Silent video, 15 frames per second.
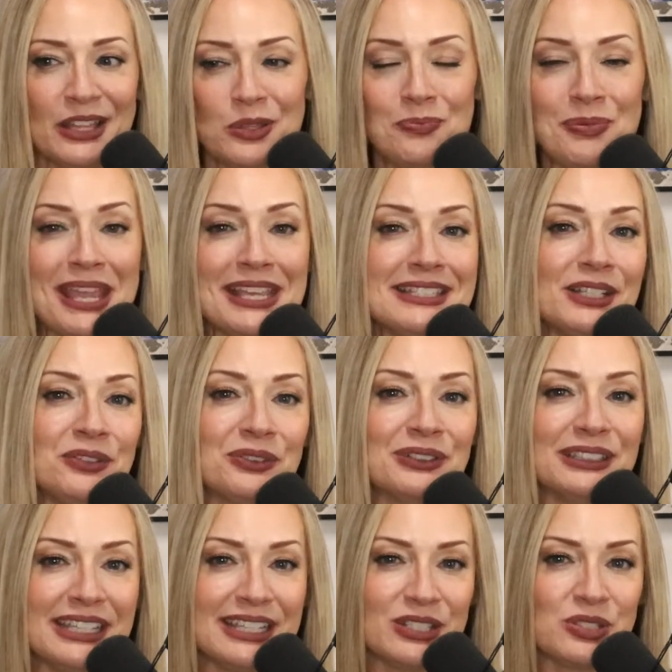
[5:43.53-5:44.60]
basic
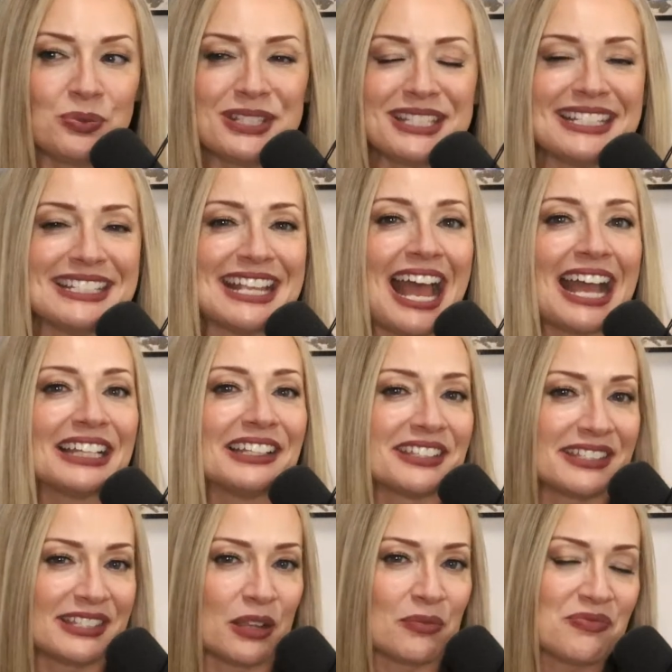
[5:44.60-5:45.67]
release was exactly the
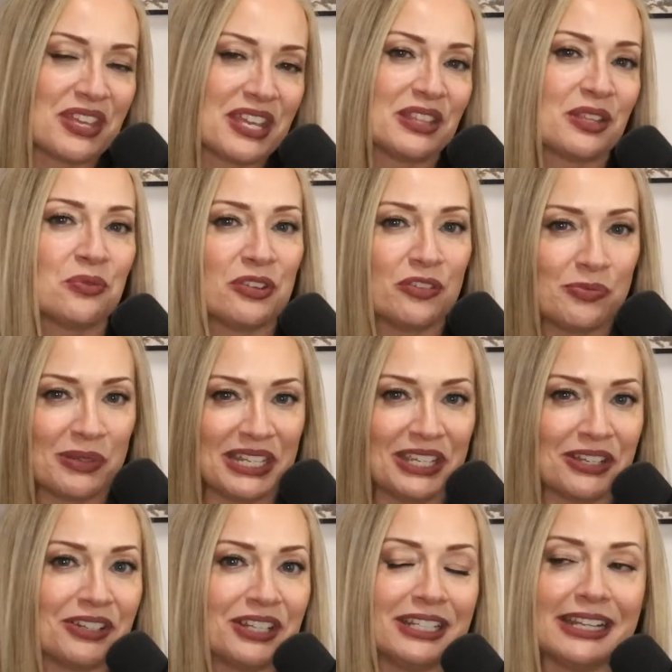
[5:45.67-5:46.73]
same thing that we've been
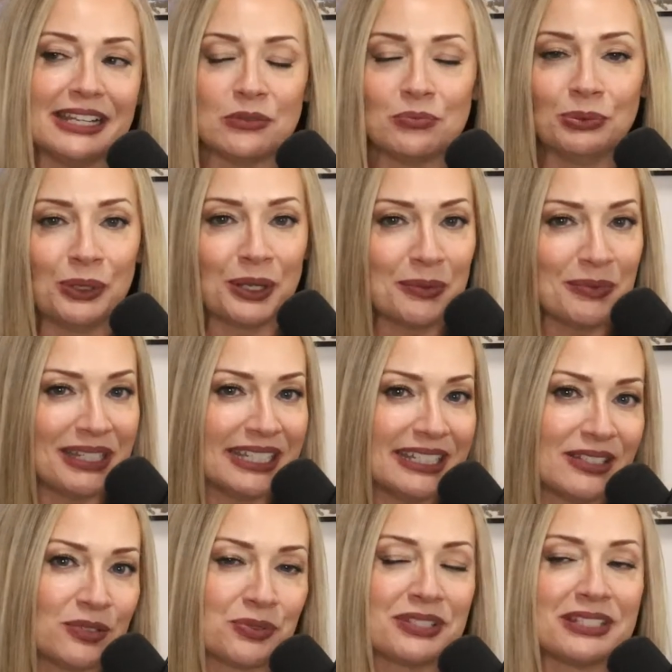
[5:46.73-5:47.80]
hearing. Employment
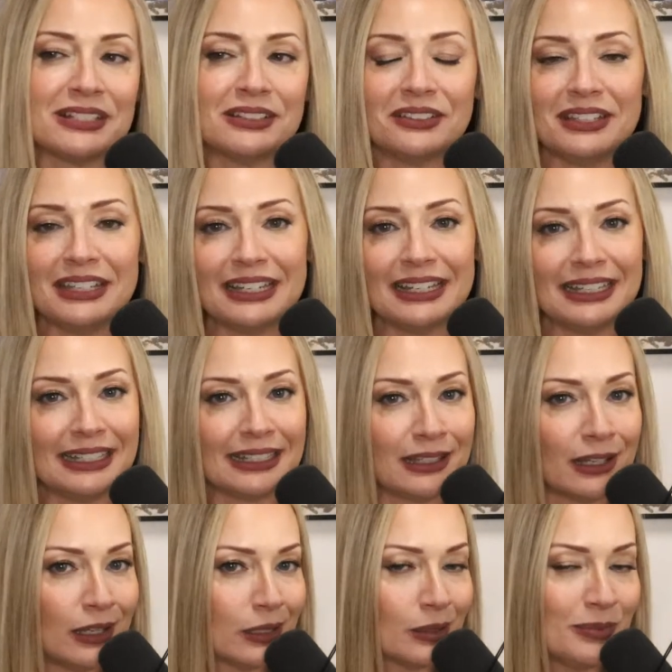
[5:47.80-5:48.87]
is resilient.
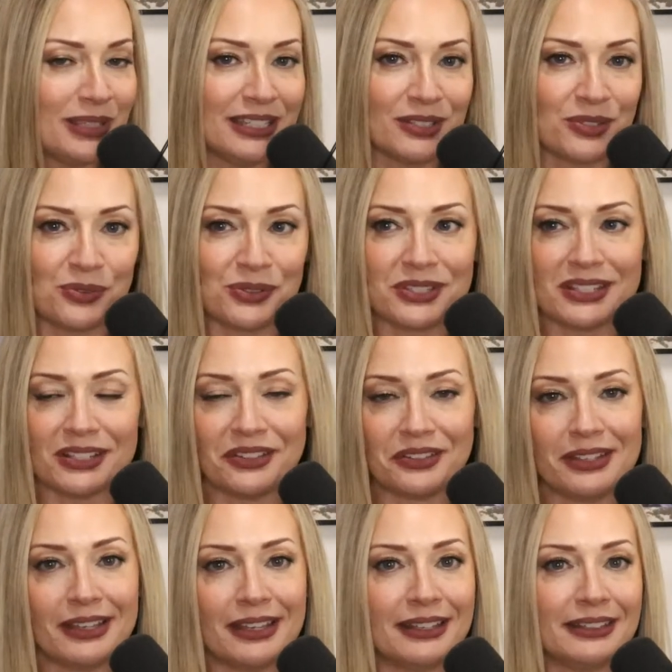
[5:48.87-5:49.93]
Economy is
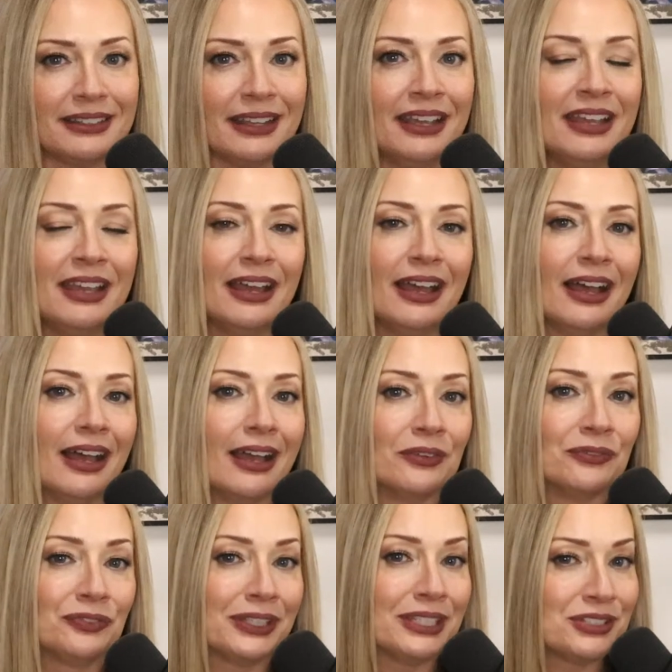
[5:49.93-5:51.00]
resilient.
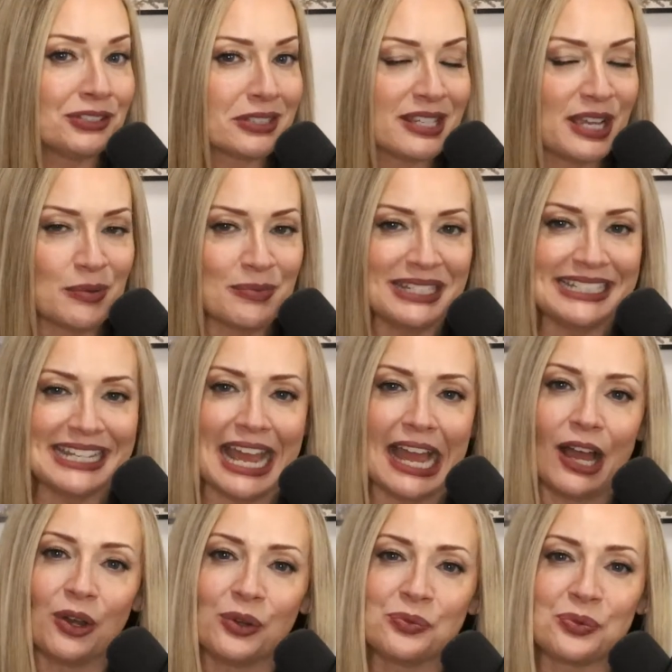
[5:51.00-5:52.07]
Inflation's coming
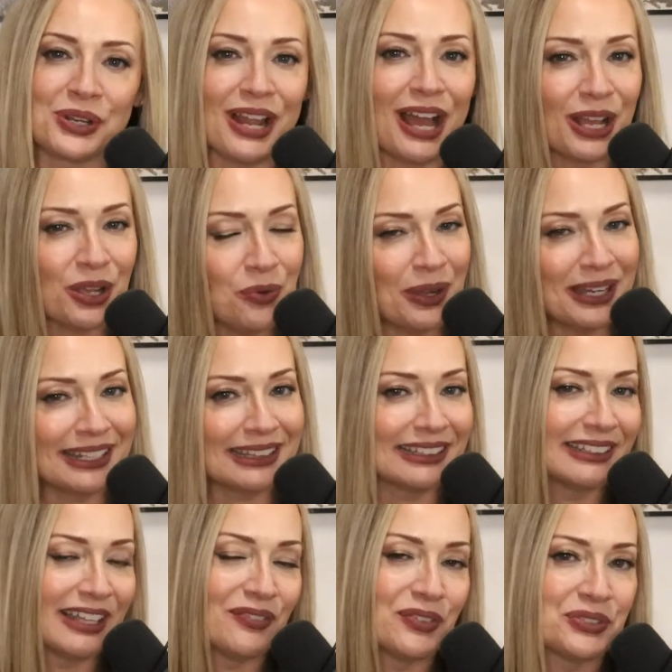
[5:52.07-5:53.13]
down. We're not quite at the
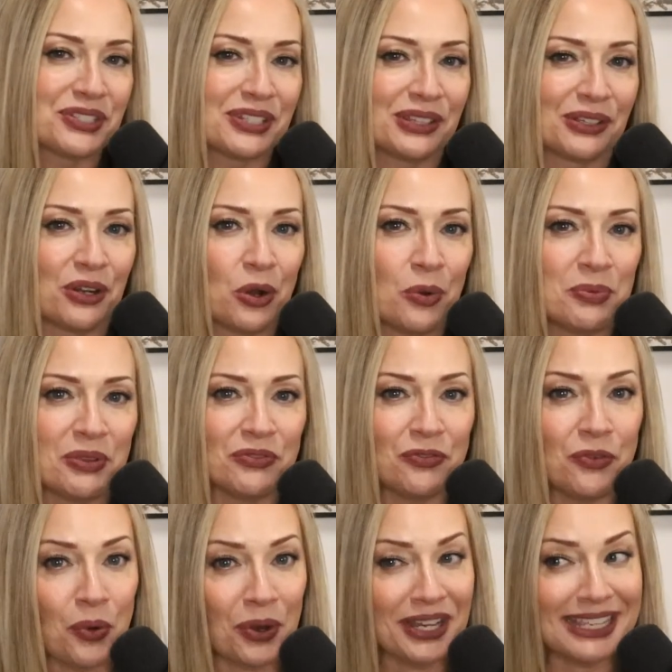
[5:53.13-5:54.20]
levels that they're hoping
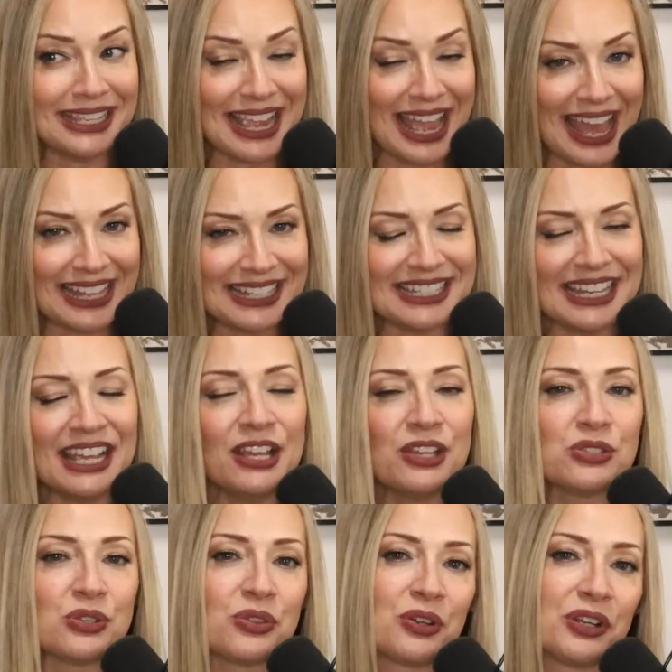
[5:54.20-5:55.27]
for yet.
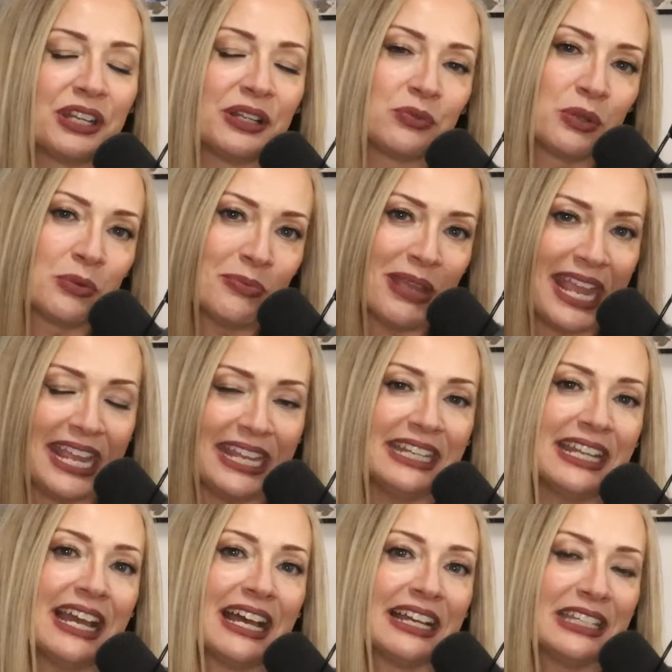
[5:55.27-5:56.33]
So they're going to remain
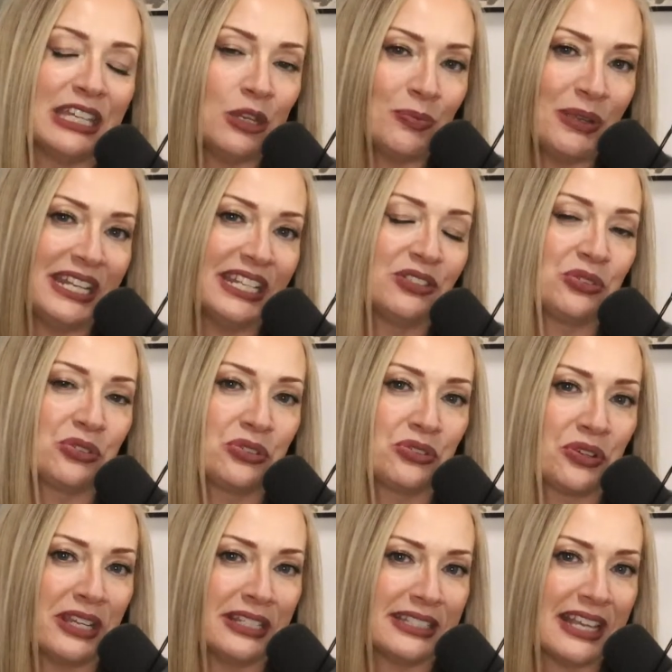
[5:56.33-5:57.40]
keeping interest
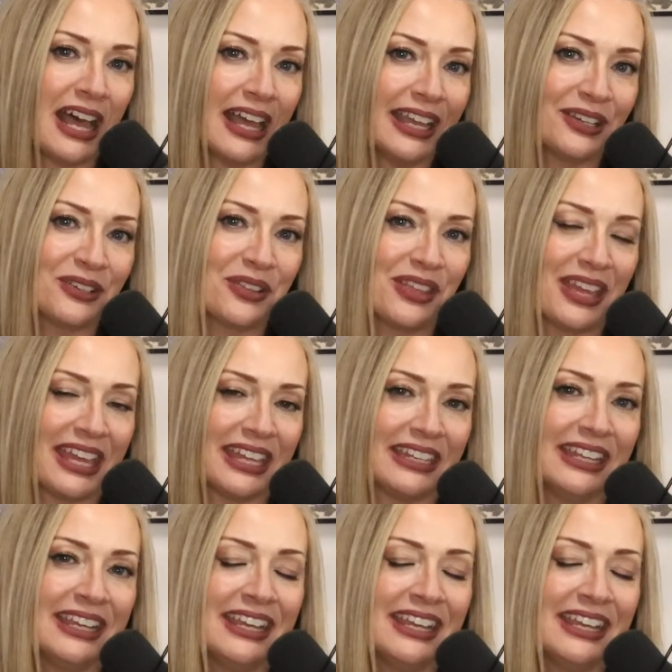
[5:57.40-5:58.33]
rates higher than